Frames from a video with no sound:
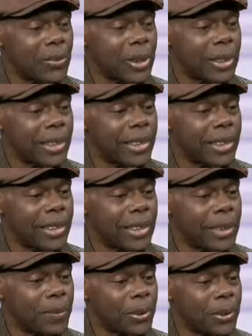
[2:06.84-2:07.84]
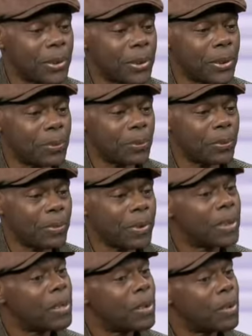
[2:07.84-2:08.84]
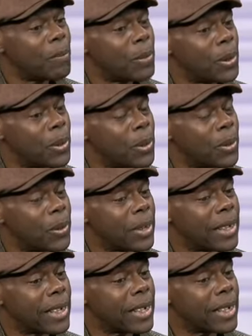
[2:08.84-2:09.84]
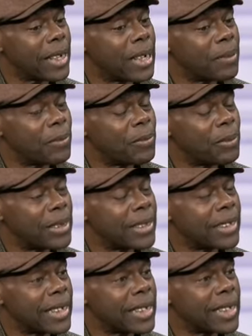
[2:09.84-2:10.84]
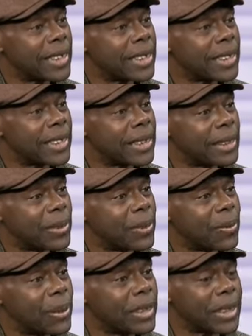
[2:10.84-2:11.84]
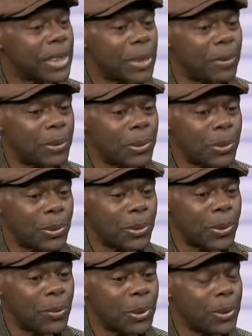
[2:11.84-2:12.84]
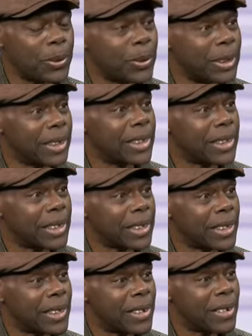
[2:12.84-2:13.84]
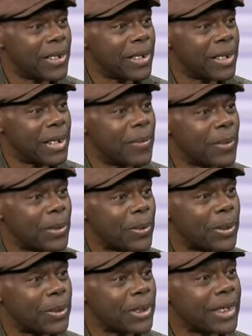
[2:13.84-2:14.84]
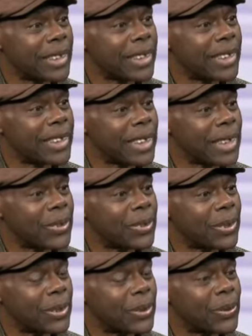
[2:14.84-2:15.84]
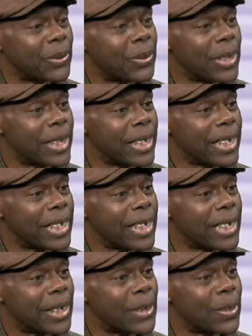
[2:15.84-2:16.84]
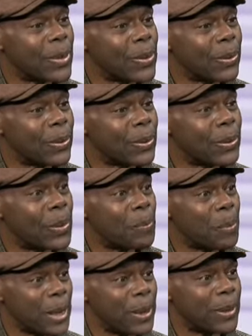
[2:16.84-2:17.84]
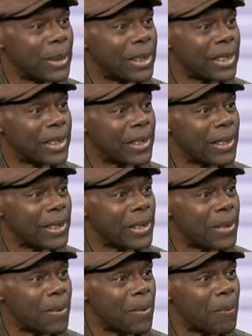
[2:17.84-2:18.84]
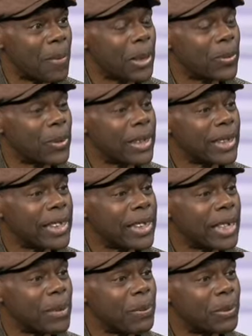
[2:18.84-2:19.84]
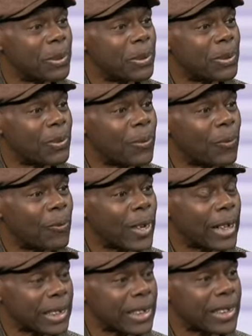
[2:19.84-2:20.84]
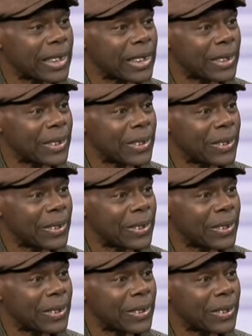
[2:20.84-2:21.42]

is what they say. But, you know, Paul, I have often said that uh, when it comes to opinions, everyone is entitled to their own opinion. But when it comes to facts,